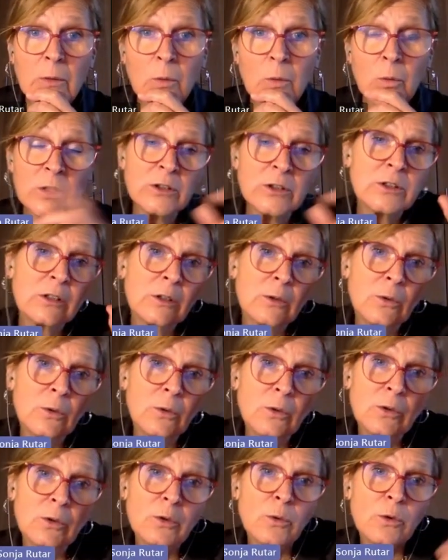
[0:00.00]
what
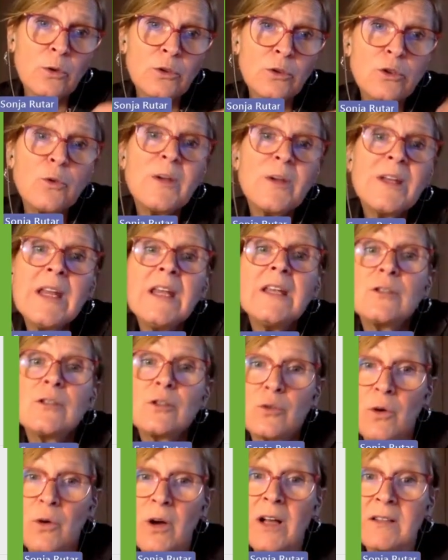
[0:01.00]
do we need
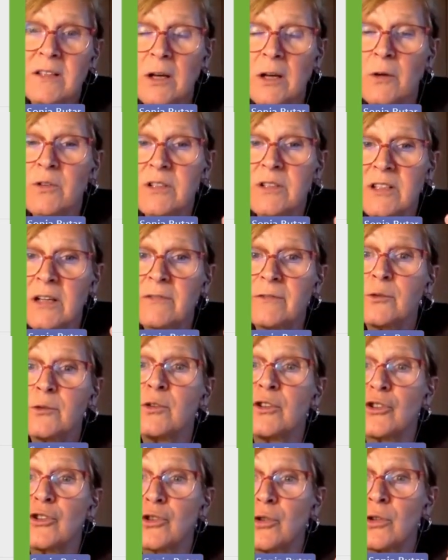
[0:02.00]
to ask ourselves to
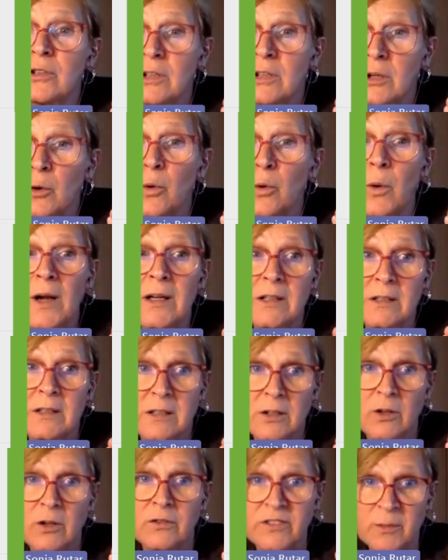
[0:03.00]
ensure the
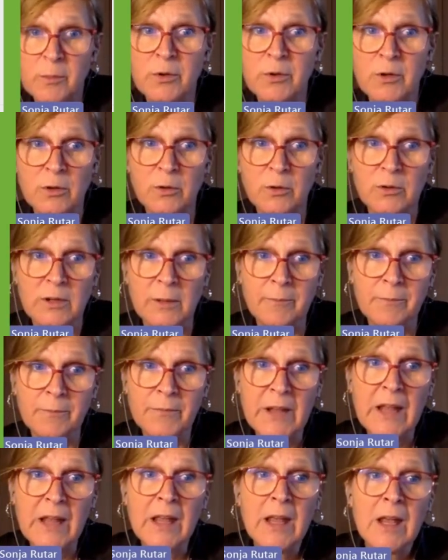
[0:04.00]
quality of the program?
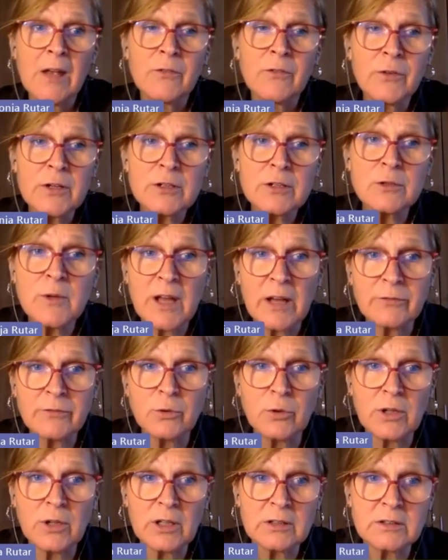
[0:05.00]
First, we have
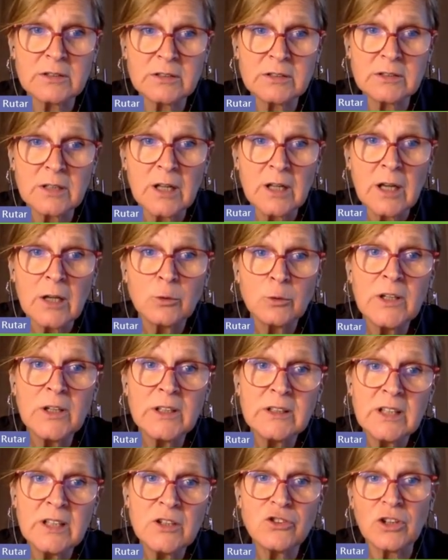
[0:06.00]
to ask, do
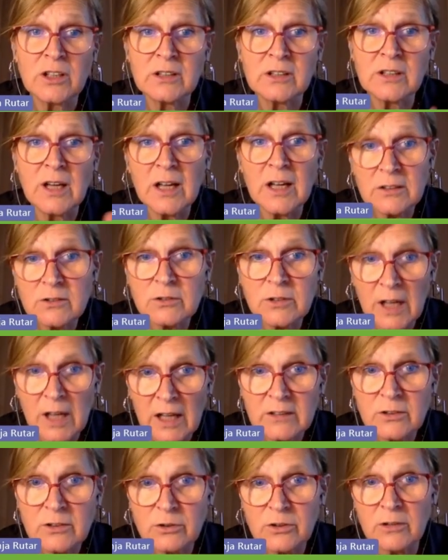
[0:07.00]
I teach at
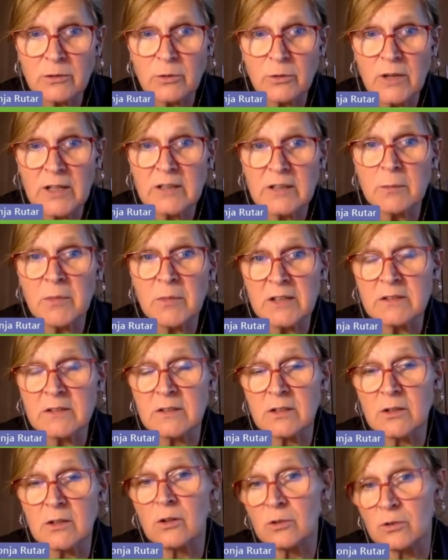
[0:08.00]
undergraduate,
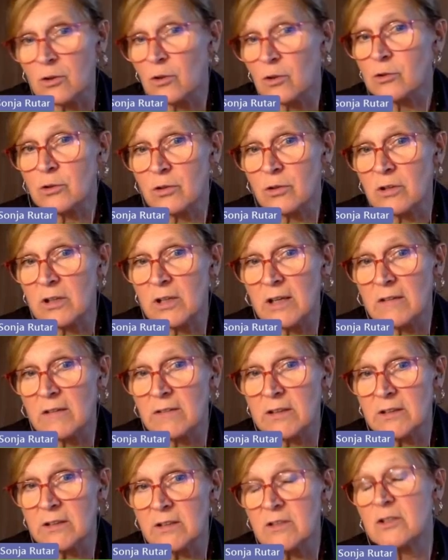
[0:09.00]
master, or doctoral
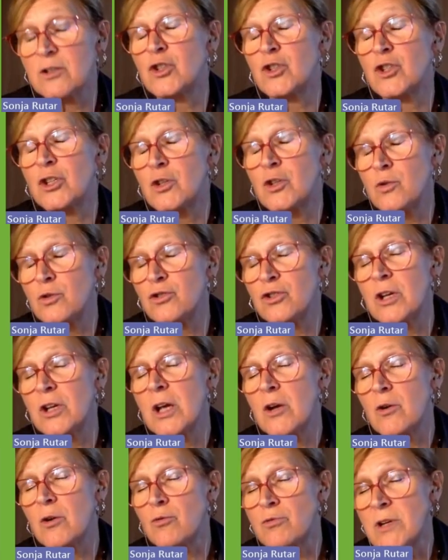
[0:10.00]
level? This is huge,
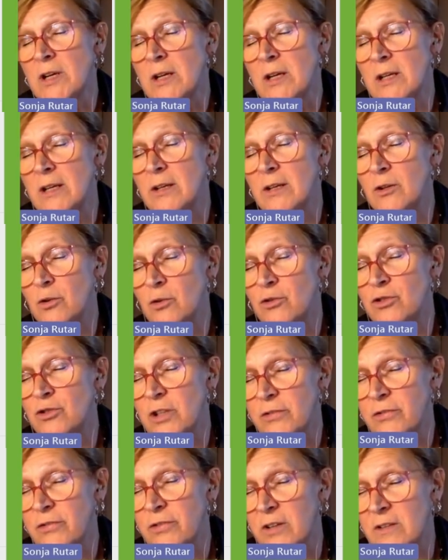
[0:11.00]
really huge
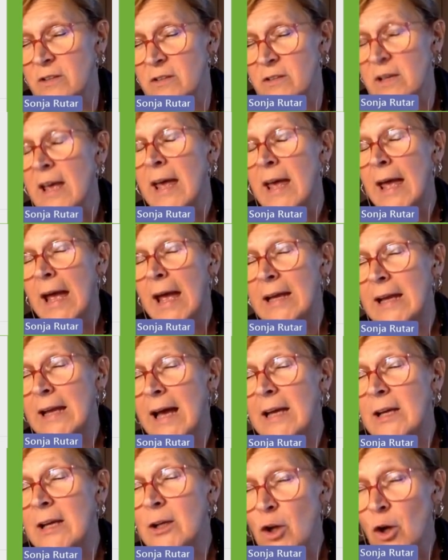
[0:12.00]
differences. And
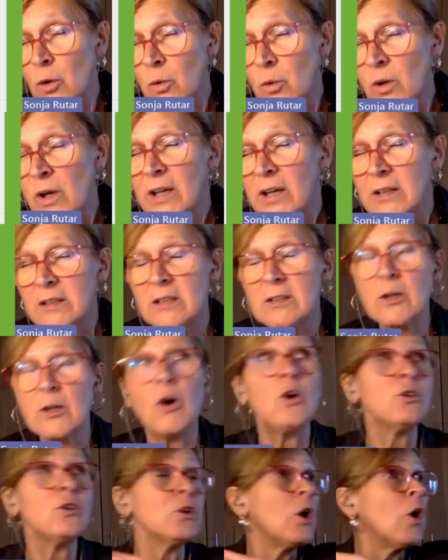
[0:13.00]
I know that
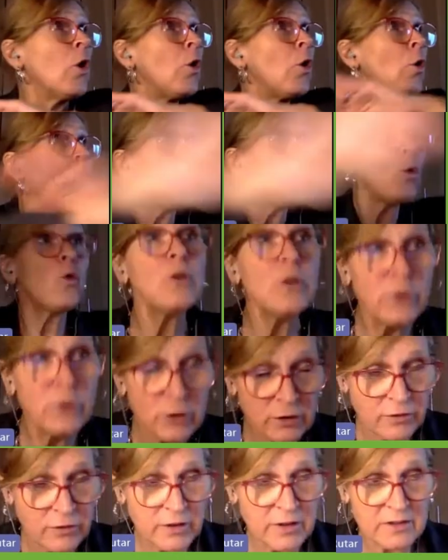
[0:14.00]
on all
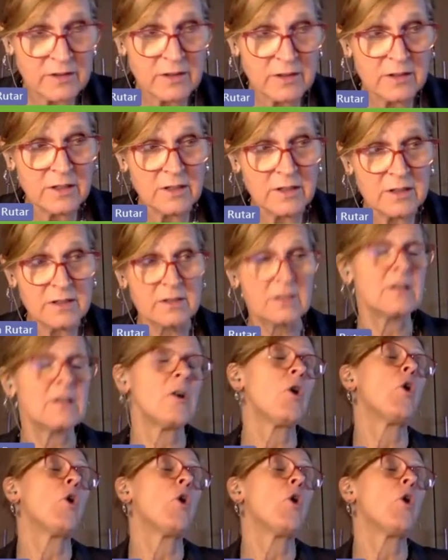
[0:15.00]
universities,